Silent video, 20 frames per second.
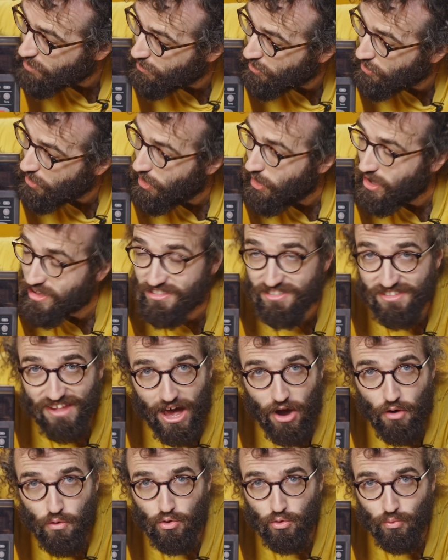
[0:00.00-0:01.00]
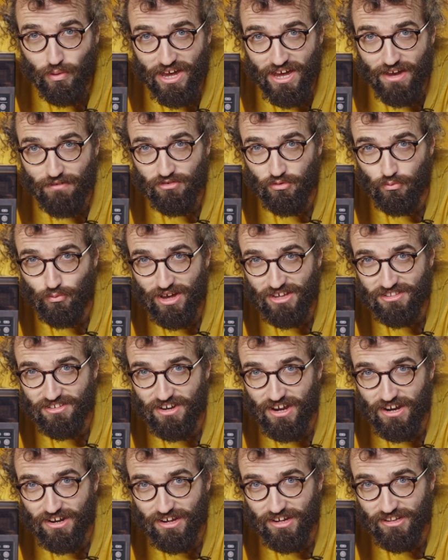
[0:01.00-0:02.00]
about sound waves
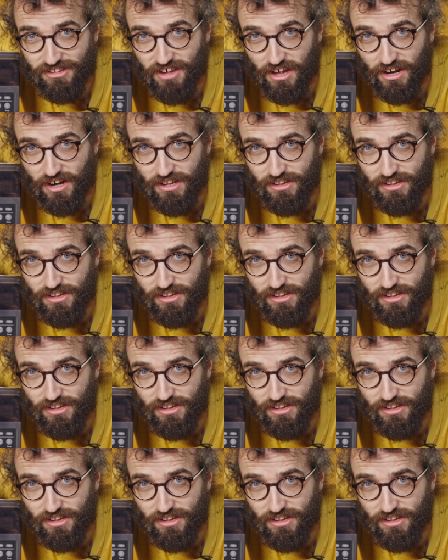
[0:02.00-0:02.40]
resonating inside an